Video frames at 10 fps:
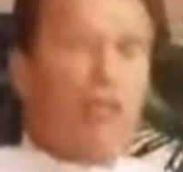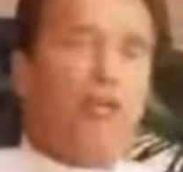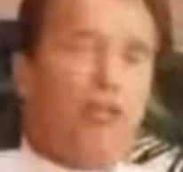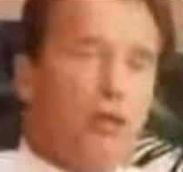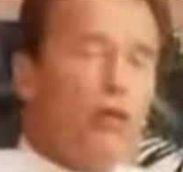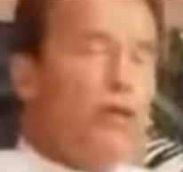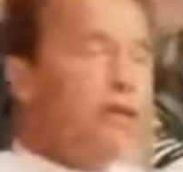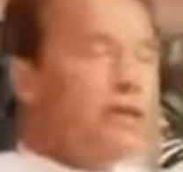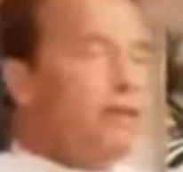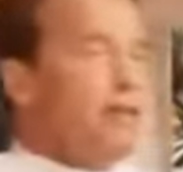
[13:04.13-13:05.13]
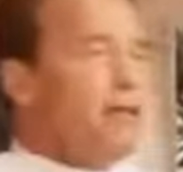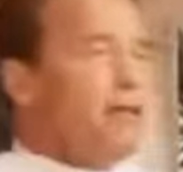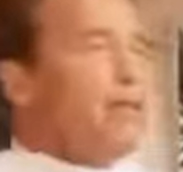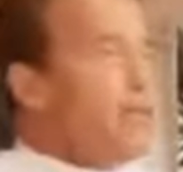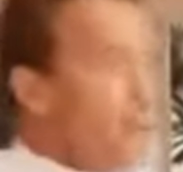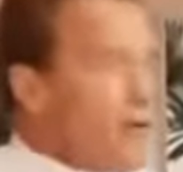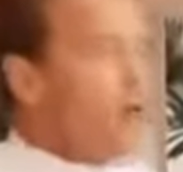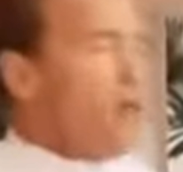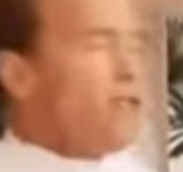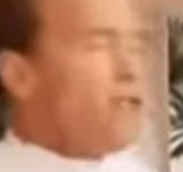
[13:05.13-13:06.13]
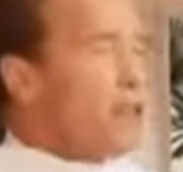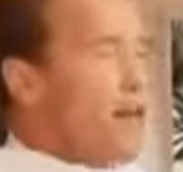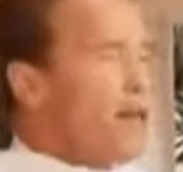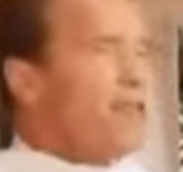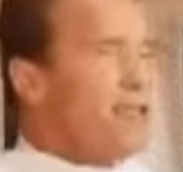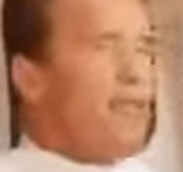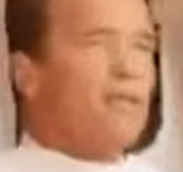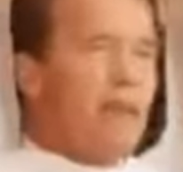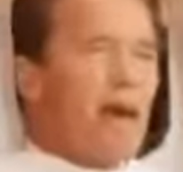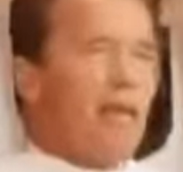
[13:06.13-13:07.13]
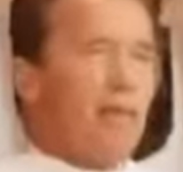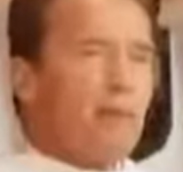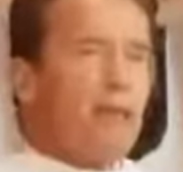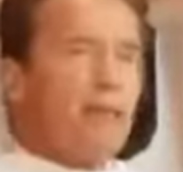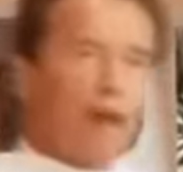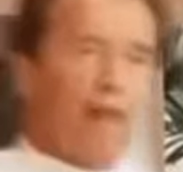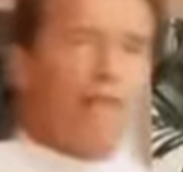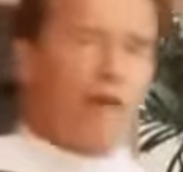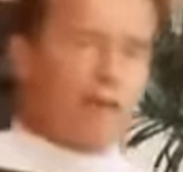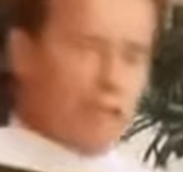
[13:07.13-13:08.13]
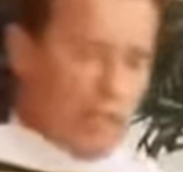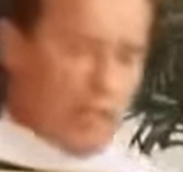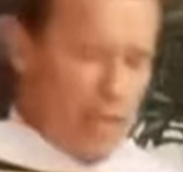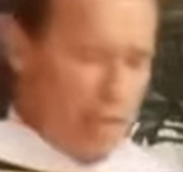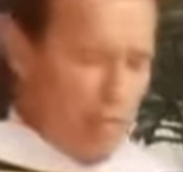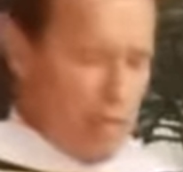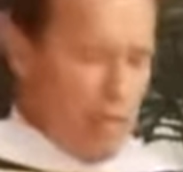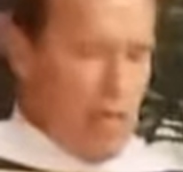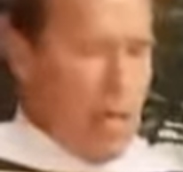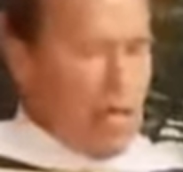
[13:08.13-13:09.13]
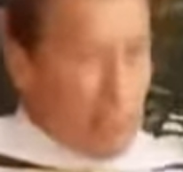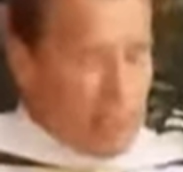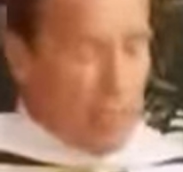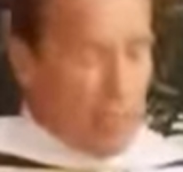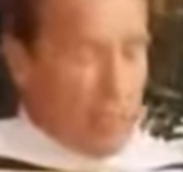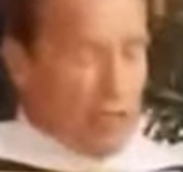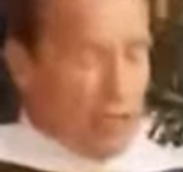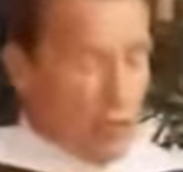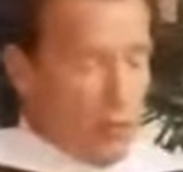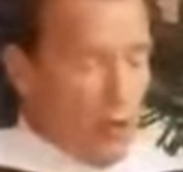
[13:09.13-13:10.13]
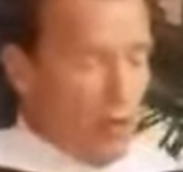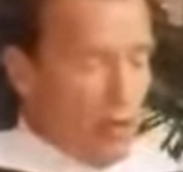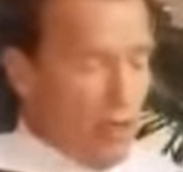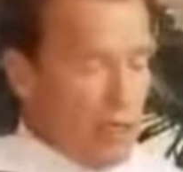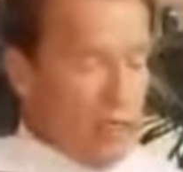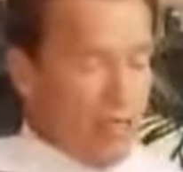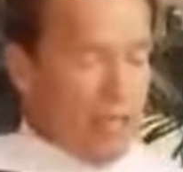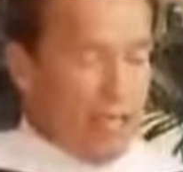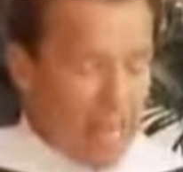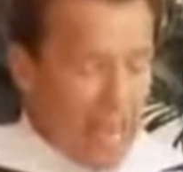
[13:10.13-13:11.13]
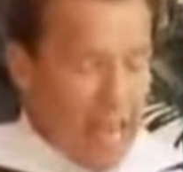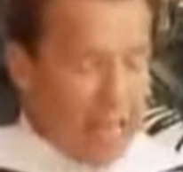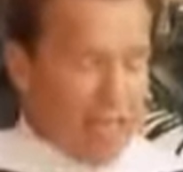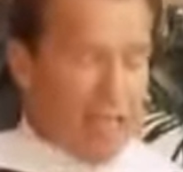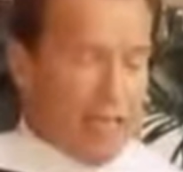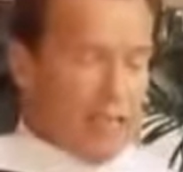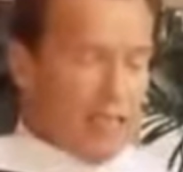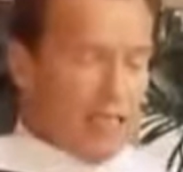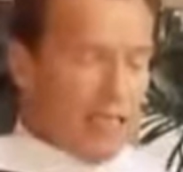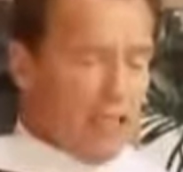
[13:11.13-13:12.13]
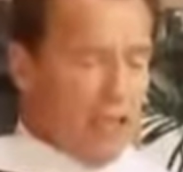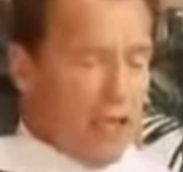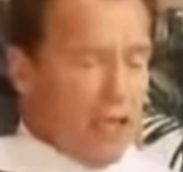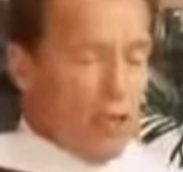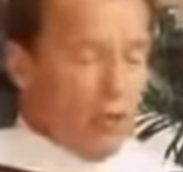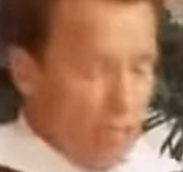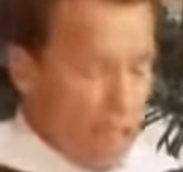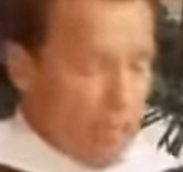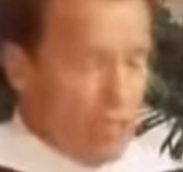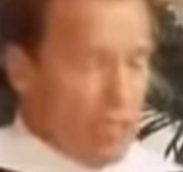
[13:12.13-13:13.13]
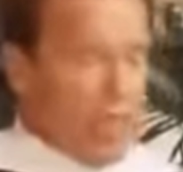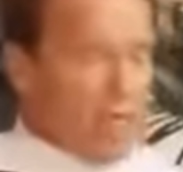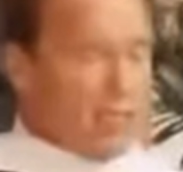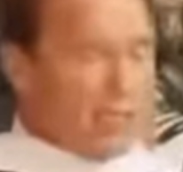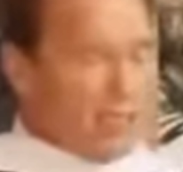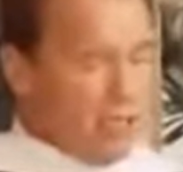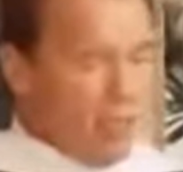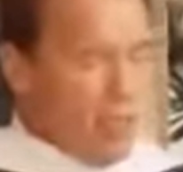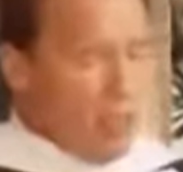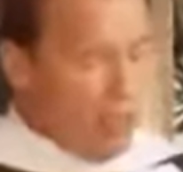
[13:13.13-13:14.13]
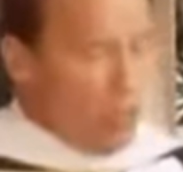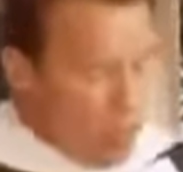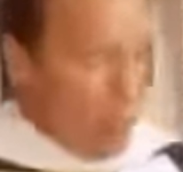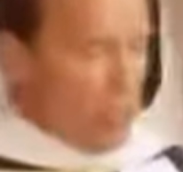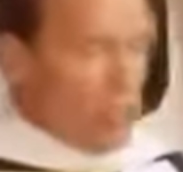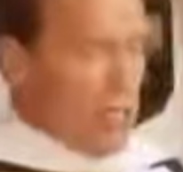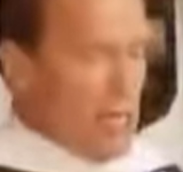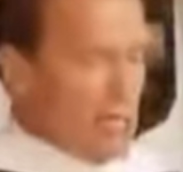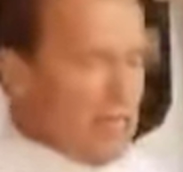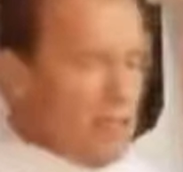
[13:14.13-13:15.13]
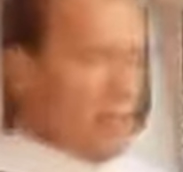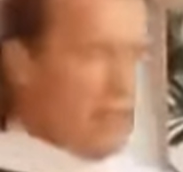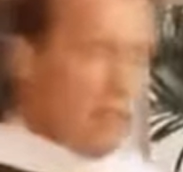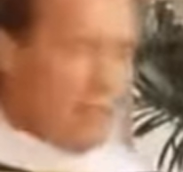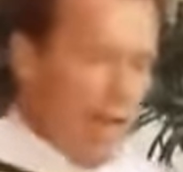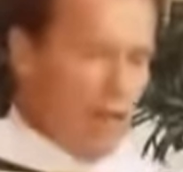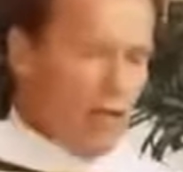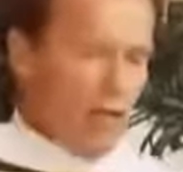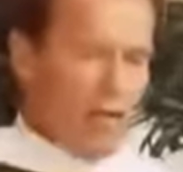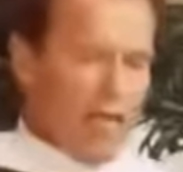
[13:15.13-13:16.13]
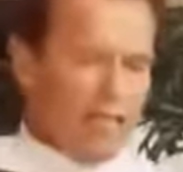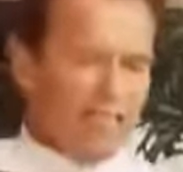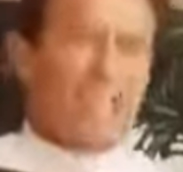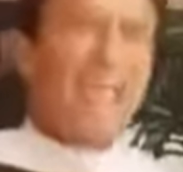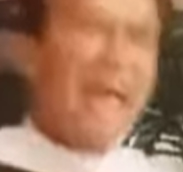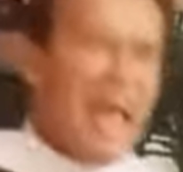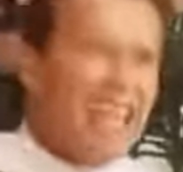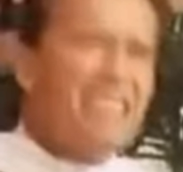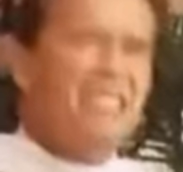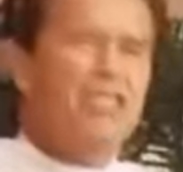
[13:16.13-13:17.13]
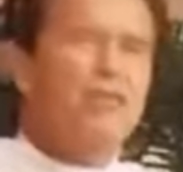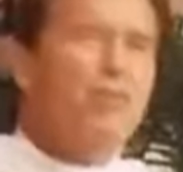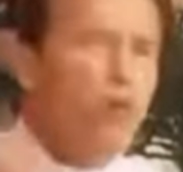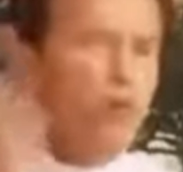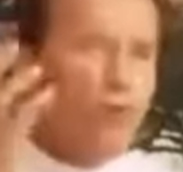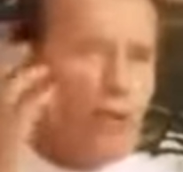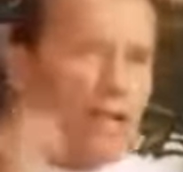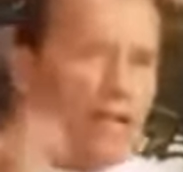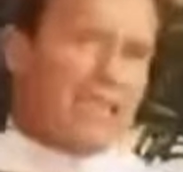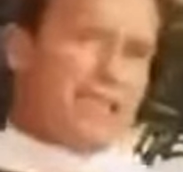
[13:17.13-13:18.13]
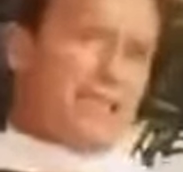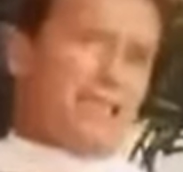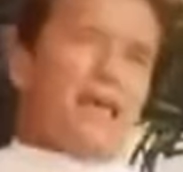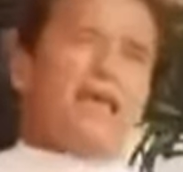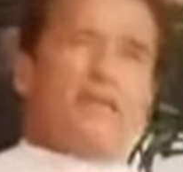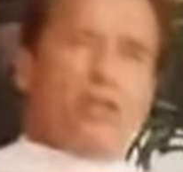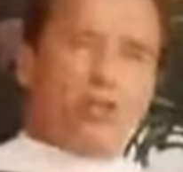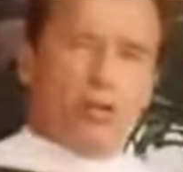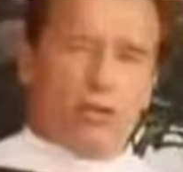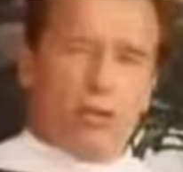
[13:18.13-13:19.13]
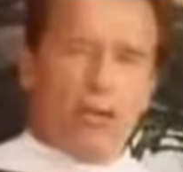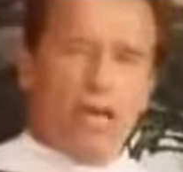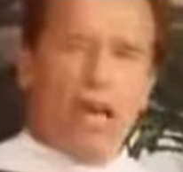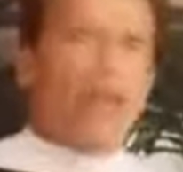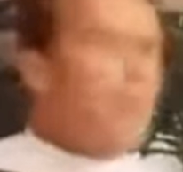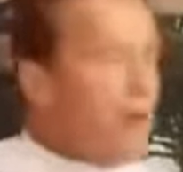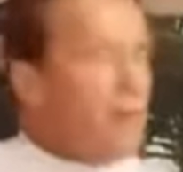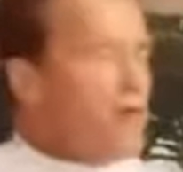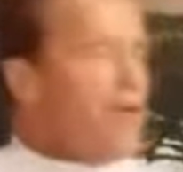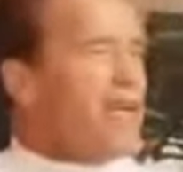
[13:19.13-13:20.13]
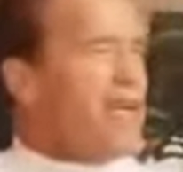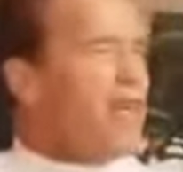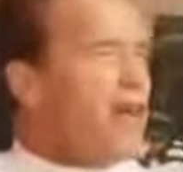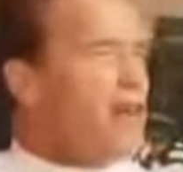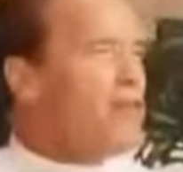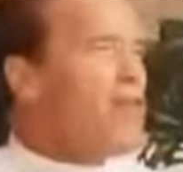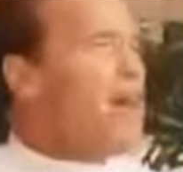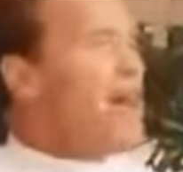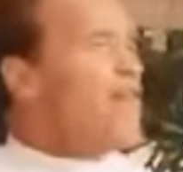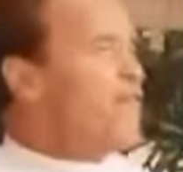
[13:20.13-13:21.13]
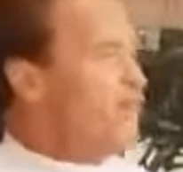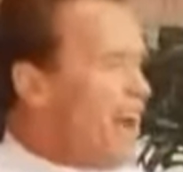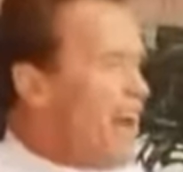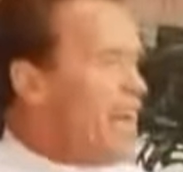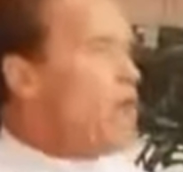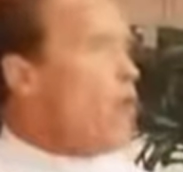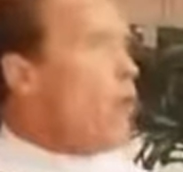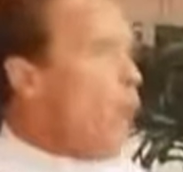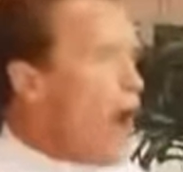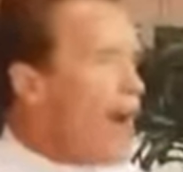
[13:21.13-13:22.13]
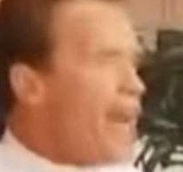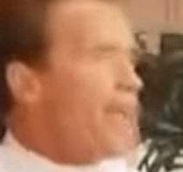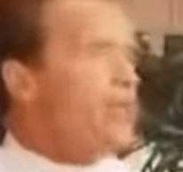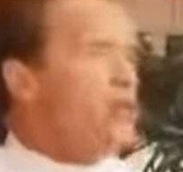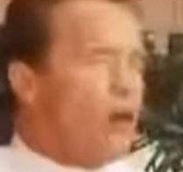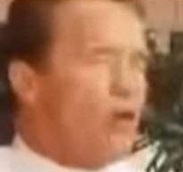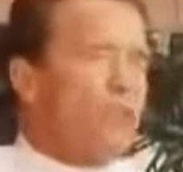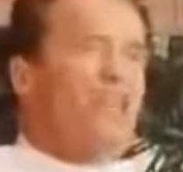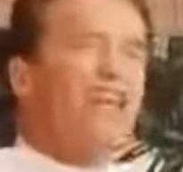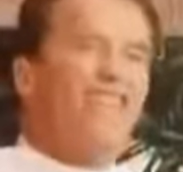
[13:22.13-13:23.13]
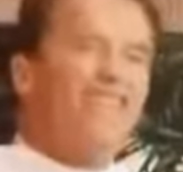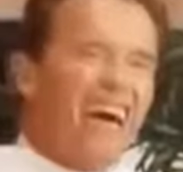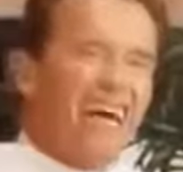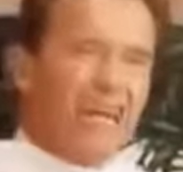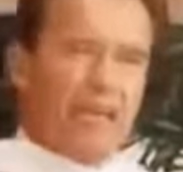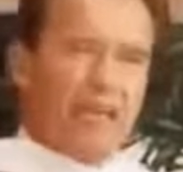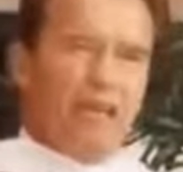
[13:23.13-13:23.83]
I could do it, that if I worked as hard as I did in bodybuilding, 5 hours a day, and I started getting to work, I started taking acting classes, took English classes, took speech classes, dialogue classes, accent removal classes I even took. I remember running around, a fine wine grows on a vine.